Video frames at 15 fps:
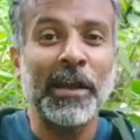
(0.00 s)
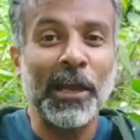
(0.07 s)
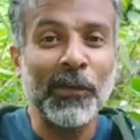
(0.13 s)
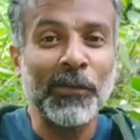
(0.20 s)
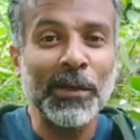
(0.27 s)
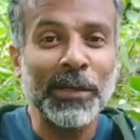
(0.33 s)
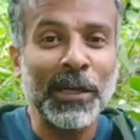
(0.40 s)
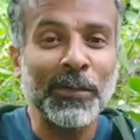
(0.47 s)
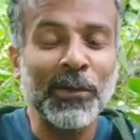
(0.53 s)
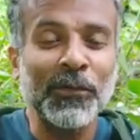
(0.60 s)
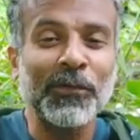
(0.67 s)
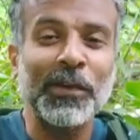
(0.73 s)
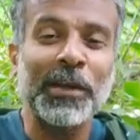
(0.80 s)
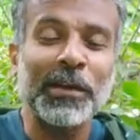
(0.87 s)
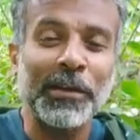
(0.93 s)
Every time you
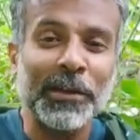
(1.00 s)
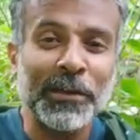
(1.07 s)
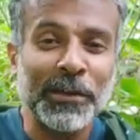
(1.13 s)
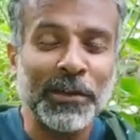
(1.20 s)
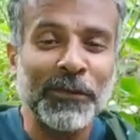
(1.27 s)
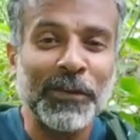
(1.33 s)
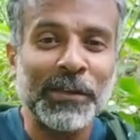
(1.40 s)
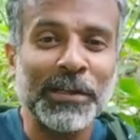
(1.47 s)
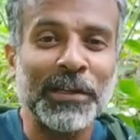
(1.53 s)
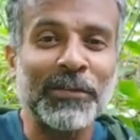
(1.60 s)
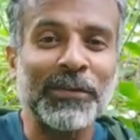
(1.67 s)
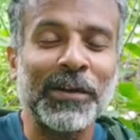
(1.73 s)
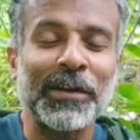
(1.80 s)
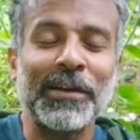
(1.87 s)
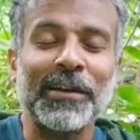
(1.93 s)
fail, give
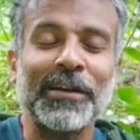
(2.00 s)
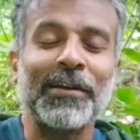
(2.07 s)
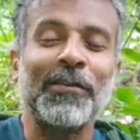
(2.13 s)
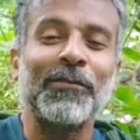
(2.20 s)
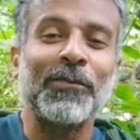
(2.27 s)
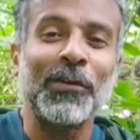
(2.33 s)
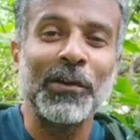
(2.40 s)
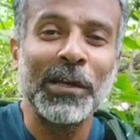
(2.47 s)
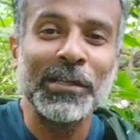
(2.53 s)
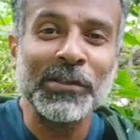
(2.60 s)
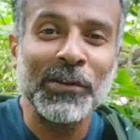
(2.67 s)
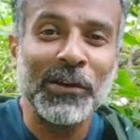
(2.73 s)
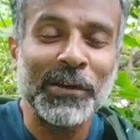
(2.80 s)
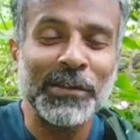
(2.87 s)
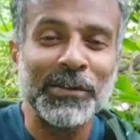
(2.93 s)
yourself a hug for as
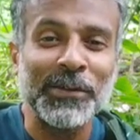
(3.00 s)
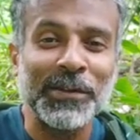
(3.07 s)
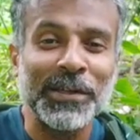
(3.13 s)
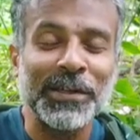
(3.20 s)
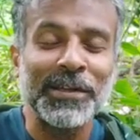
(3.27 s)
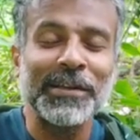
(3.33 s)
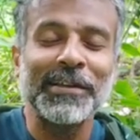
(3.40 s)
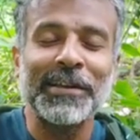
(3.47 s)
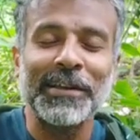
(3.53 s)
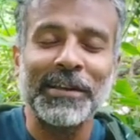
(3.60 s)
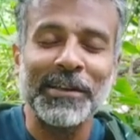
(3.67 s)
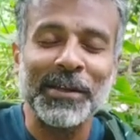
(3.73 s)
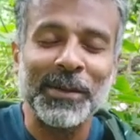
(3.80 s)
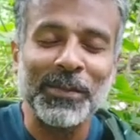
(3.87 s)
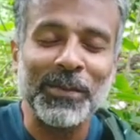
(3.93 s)
long as you need it,
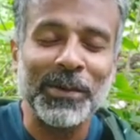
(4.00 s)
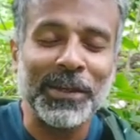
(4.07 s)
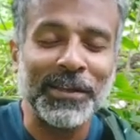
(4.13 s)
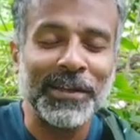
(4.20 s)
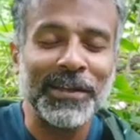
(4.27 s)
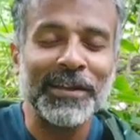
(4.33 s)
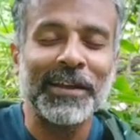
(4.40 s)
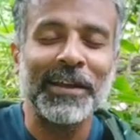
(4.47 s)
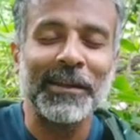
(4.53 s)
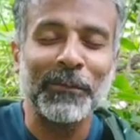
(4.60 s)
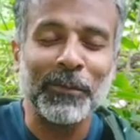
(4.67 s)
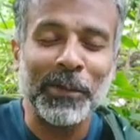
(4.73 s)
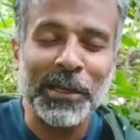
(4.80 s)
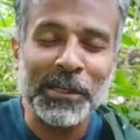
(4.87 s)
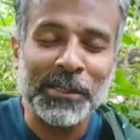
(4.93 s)
and keep breathing
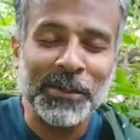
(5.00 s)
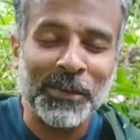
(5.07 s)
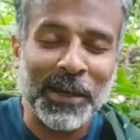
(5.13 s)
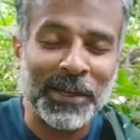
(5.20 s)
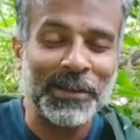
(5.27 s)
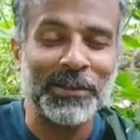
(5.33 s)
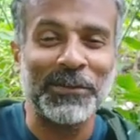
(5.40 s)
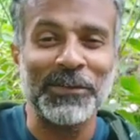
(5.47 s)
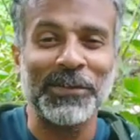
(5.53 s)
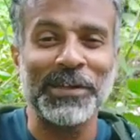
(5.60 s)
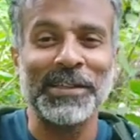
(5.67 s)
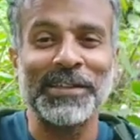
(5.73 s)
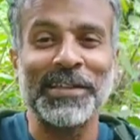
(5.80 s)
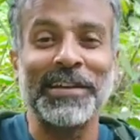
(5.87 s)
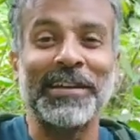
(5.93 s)
and bring a smile to your
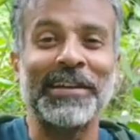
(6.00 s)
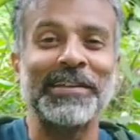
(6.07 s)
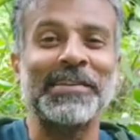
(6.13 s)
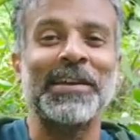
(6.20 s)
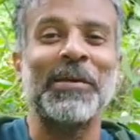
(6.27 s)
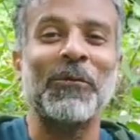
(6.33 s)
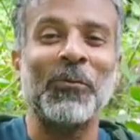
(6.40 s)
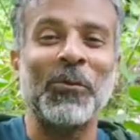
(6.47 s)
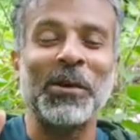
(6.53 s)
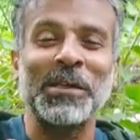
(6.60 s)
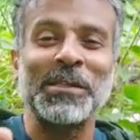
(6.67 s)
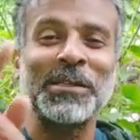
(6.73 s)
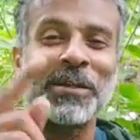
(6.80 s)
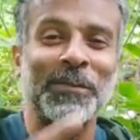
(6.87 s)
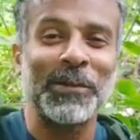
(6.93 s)
face and say, I'm
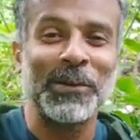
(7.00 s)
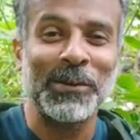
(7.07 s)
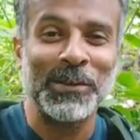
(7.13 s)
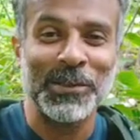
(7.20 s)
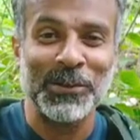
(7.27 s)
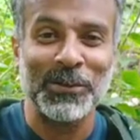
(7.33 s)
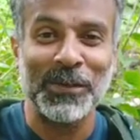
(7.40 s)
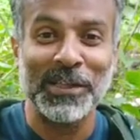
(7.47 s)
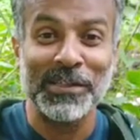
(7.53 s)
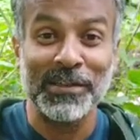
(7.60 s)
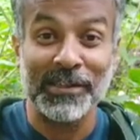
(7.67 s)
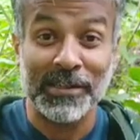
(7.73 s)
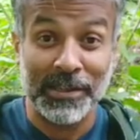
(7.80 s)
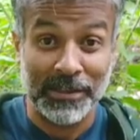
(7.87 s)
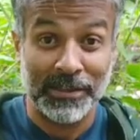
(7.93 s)
one step closer to my
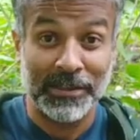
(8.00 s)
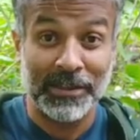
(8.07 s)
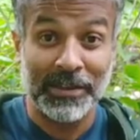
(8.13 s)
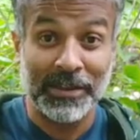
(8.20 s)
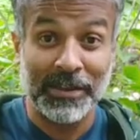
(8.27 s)
success.